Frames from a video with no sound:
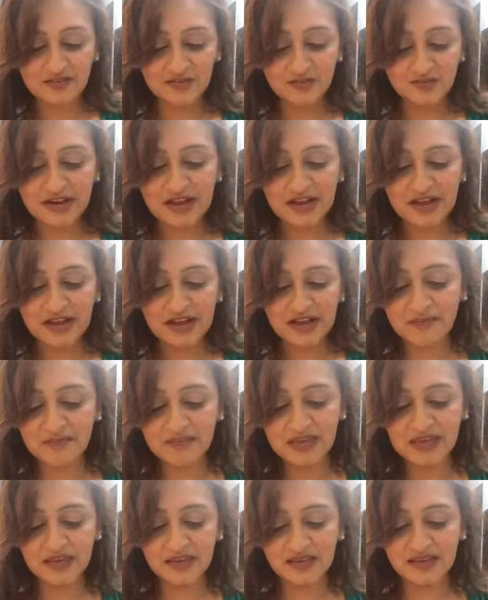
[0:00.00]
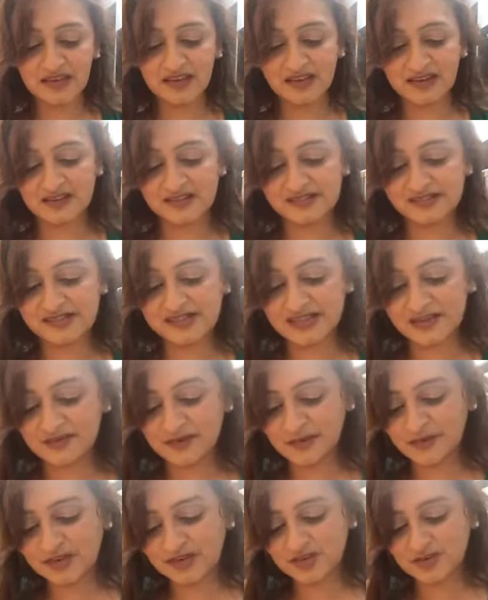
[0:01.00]
we're not big meat eaters. I
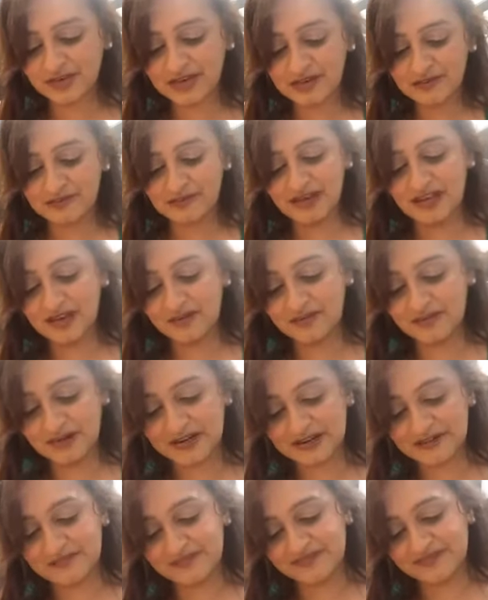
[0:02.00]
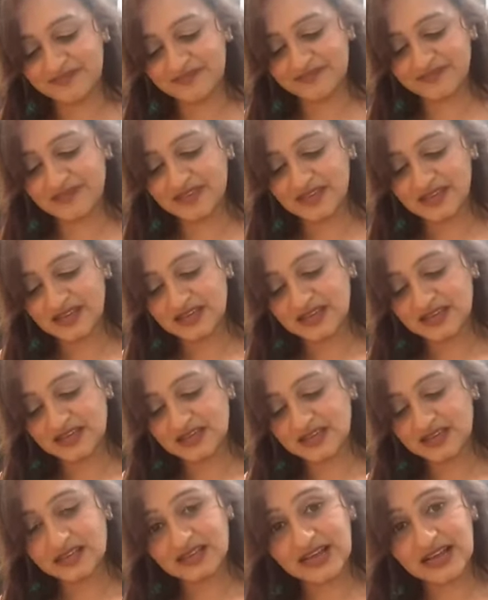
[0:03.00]
mean, we do eat meat, but
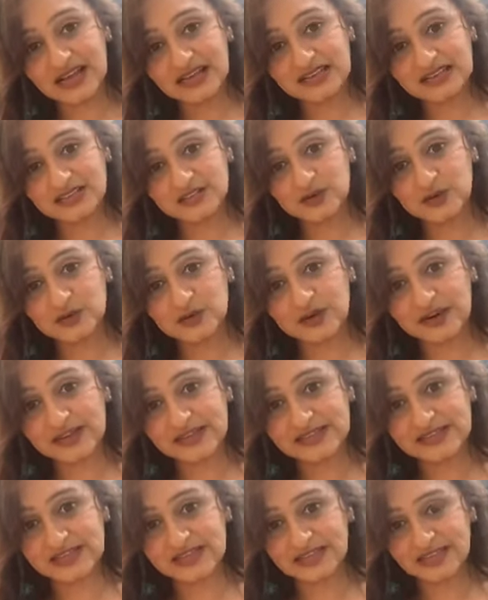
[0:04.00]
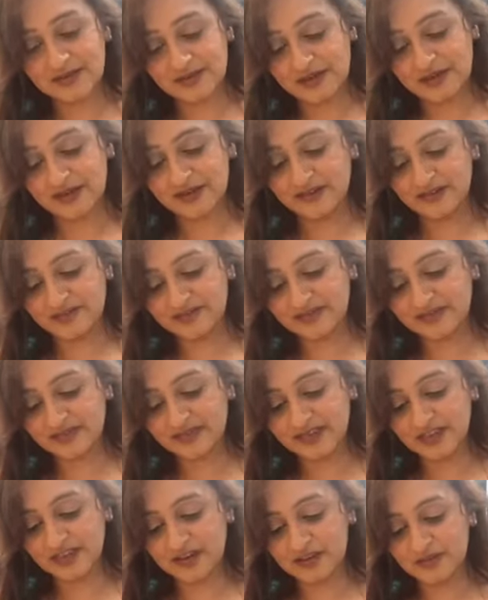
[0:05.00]
not too crazy about,
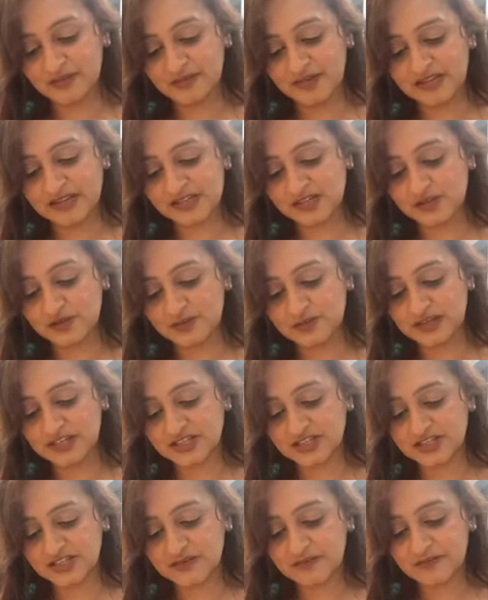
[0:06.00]
you know, meat too much.